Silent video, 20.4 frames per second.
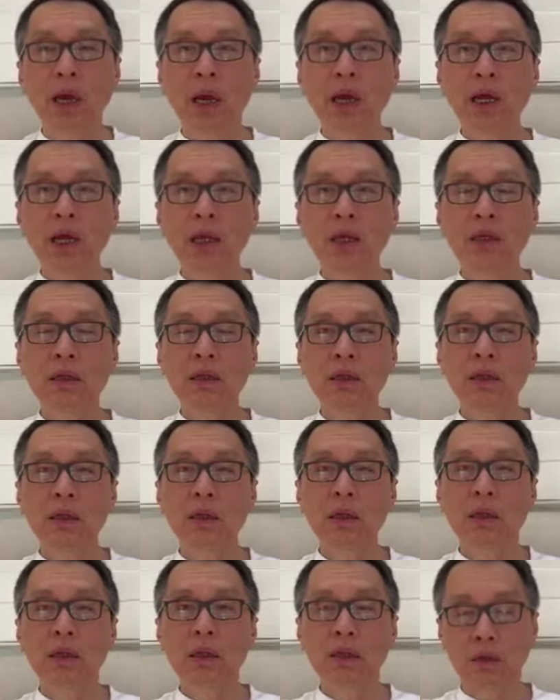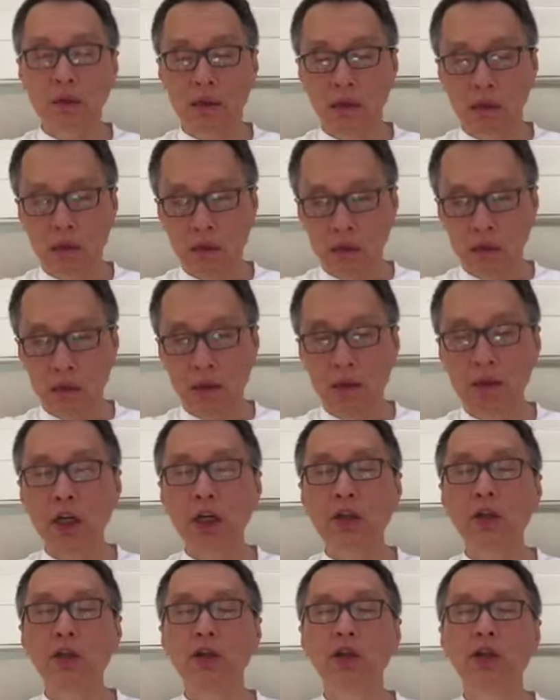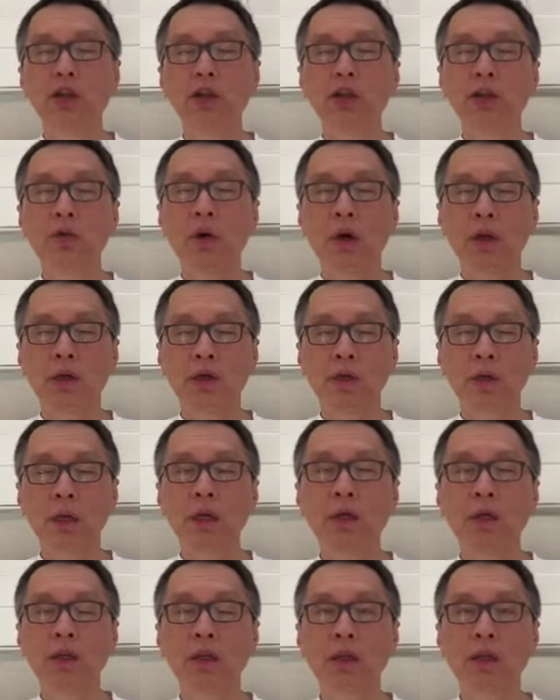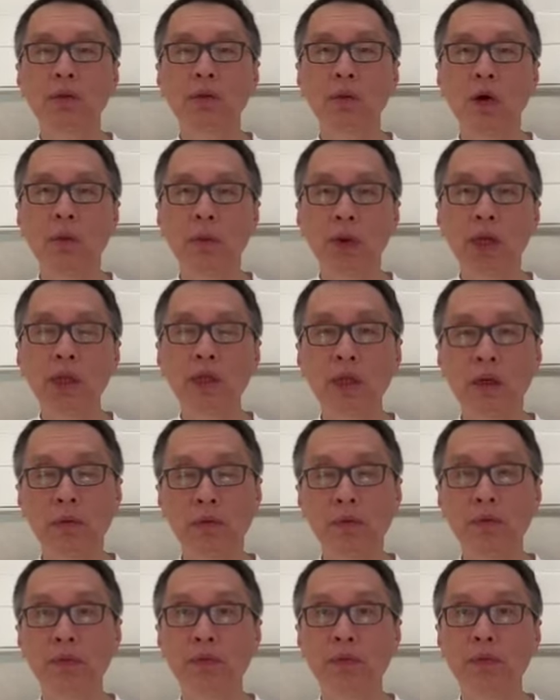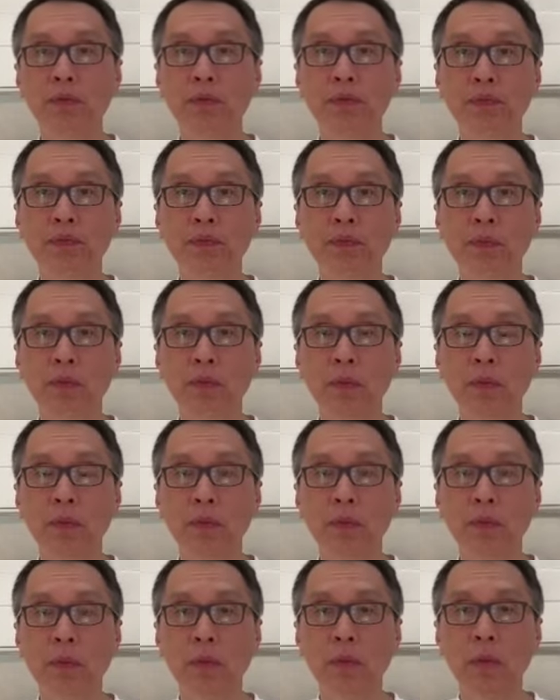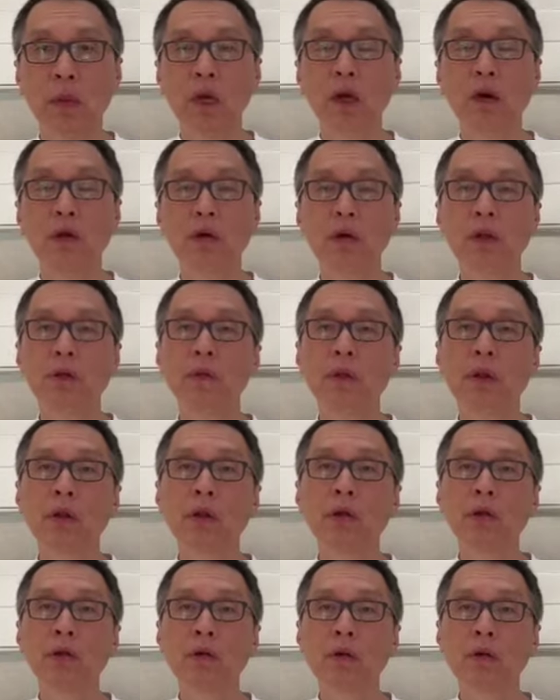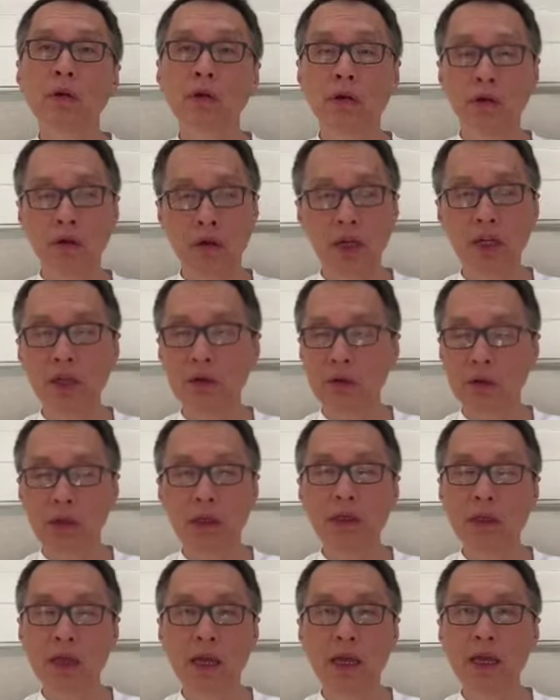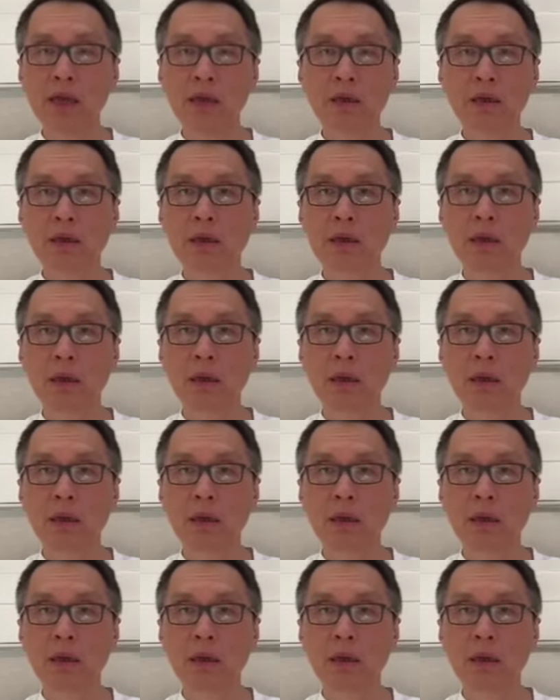And General Chi Chi Guang said is momentum. Now, if you look, look into this case,